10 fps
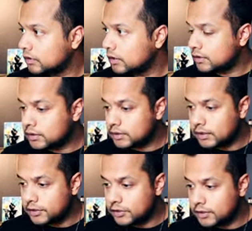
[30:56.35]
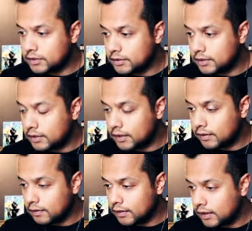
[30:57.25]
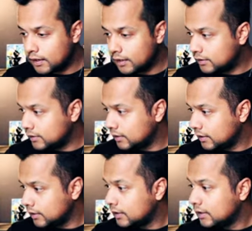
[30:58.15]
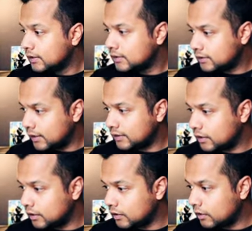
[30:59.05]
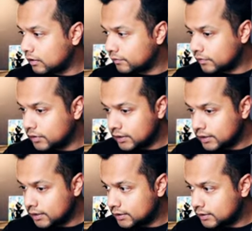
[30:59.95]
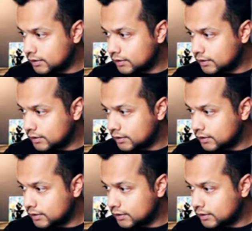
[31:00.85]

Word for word: Let's adjust it like that. Select a color for this.